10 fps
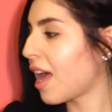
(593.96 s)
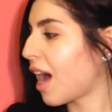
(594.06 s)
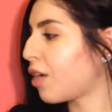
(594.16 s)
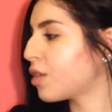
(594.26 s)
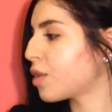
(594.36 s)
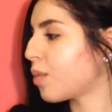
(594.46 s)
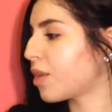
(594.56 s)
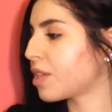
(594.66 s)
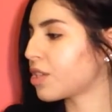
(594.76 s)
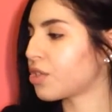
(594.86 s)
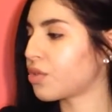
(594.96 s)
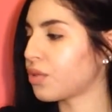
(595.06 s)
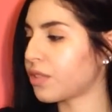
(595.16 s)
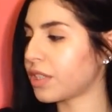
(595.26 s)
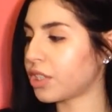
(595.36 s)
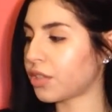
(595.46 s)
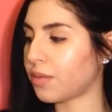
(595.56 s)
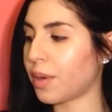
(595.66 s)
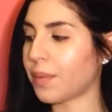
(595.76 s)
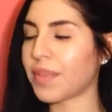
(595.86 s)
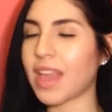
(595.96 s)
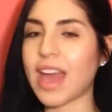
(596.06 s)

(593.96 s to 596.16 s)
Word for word: I also bought this jewelry. well,